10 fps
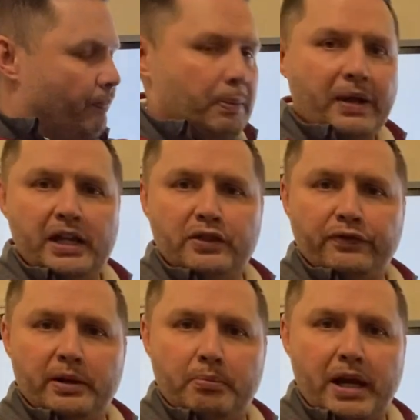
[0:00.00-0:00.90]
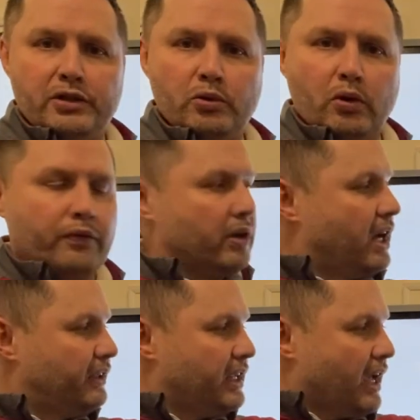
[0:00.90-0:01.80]
page flip menu over
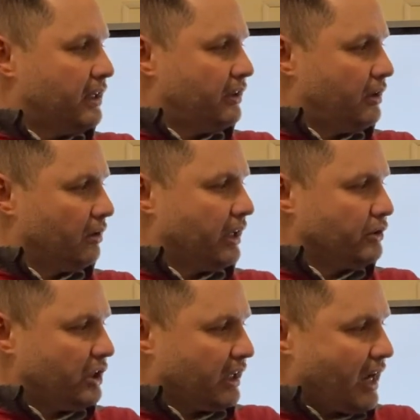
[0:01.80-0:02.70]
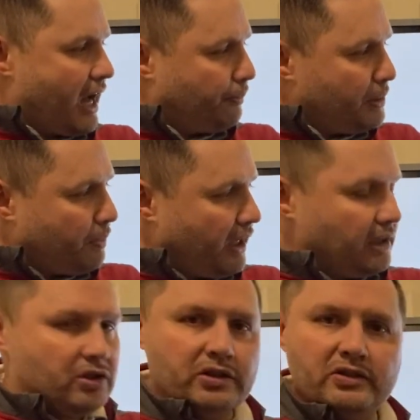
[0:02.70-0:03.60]
on the end here. Allows you to copy
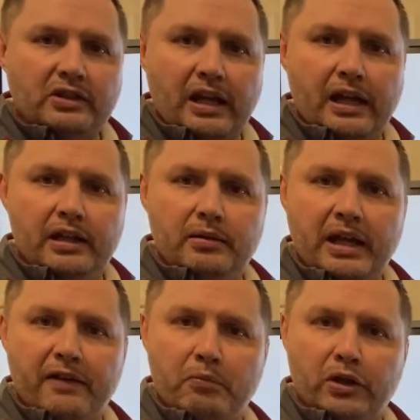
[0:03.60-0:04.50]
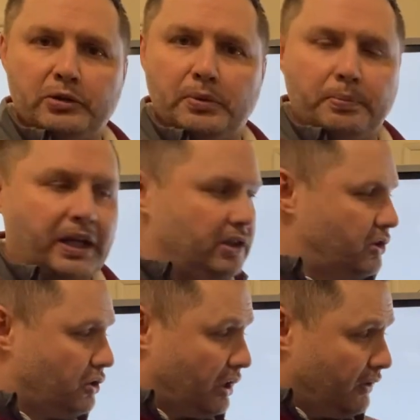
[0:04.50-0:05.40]
pages and have multiple
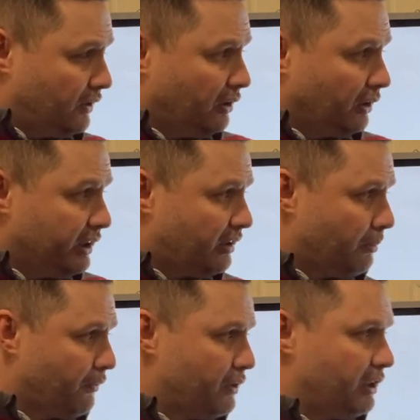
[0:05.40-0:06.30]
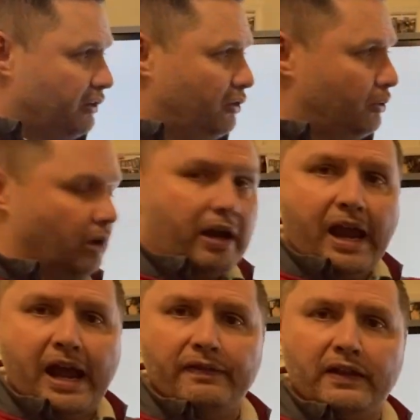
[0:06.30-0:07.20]
pages. You can even delete them if you need to or
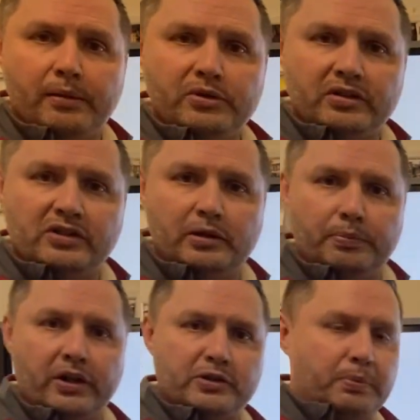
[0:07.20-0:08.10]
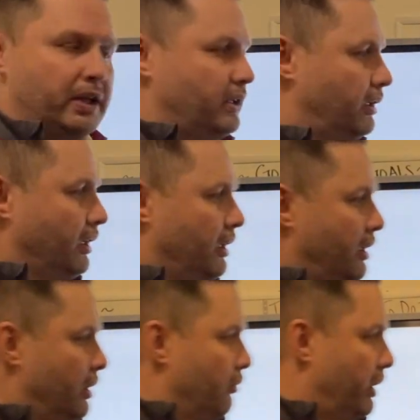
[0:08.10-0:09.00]
add them. You can see the plus button
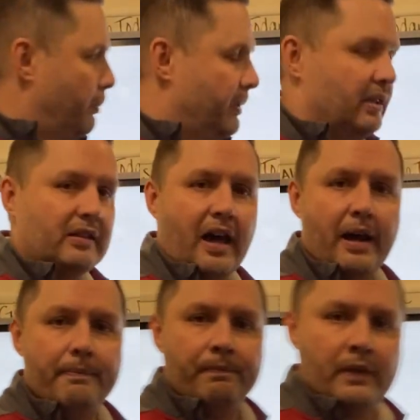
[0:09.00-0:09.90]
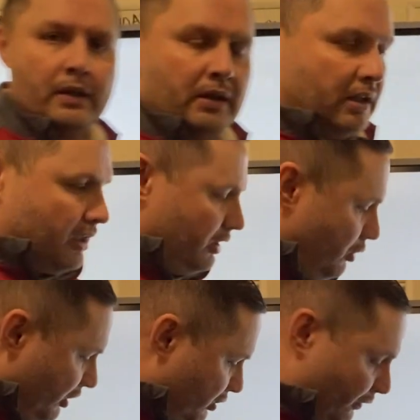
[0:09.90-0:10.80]
right up at the top.
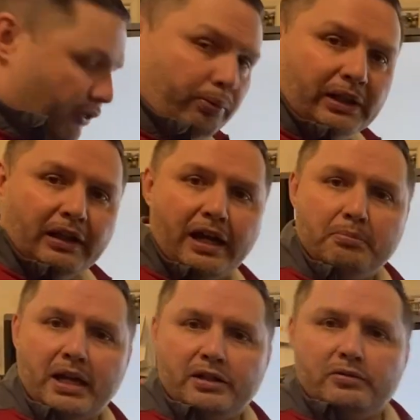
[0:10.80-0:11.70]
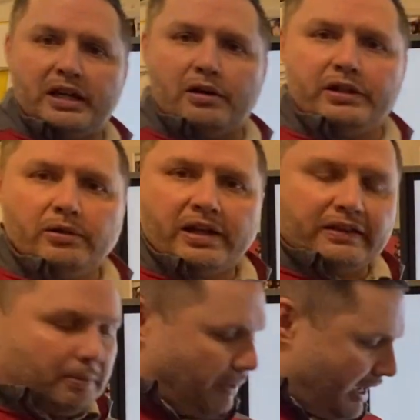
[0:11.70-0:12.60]
You also have a 3-line menu down here
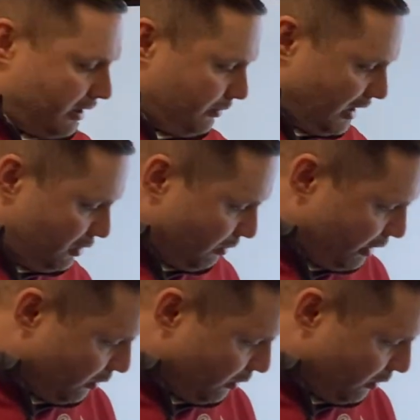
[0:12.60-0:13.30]
at the bottom that you might